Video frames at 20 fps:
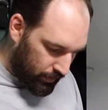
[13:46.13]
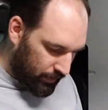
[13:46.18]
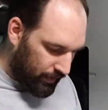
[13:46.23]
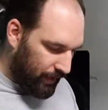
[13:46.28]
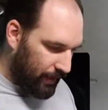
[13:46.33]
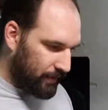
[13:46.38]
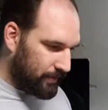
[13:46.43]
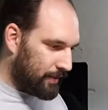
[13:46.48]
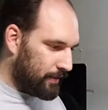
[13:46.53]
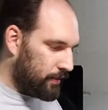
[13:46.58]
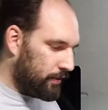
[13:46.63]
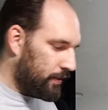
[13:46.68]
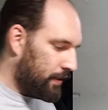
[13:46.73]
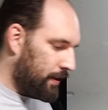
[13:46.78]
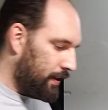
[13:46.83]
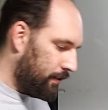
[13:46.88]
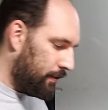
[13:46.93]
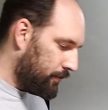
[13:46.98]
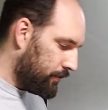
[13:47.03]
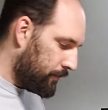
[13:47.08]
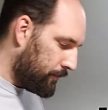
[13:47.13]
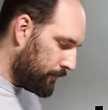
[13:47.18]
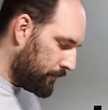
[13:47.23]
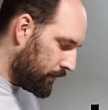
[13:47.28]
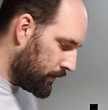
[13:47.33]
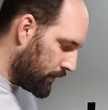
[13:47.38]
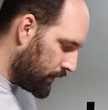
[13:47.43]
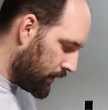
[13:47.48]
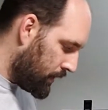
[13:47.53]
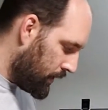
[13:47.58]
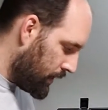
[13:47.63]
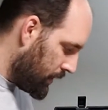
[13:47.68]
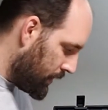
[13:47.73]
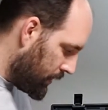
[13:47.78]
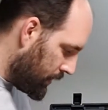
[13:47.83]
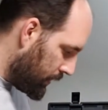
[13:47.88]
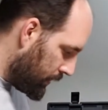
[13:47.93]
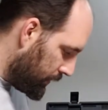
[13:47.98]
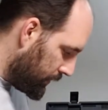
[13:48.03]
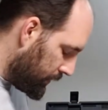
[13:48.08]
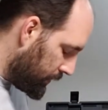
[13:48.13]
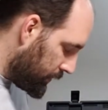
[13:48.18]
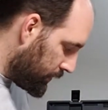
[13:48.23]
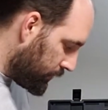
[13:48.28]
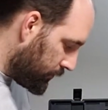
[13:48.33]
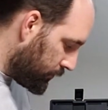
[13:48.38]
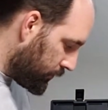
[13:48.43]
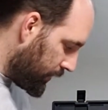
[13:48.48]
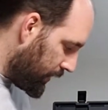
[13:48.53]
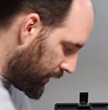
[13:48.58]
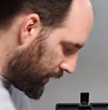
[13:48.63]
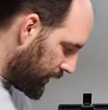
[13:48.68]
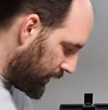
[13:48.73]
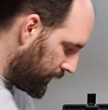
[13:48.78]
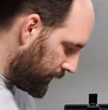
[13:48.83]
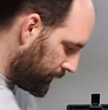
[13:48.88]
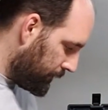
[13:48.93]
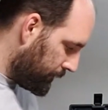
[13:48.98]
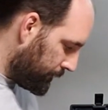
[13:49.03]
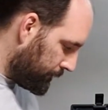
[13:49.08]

Okay, let's take a look at the keys. They're gray.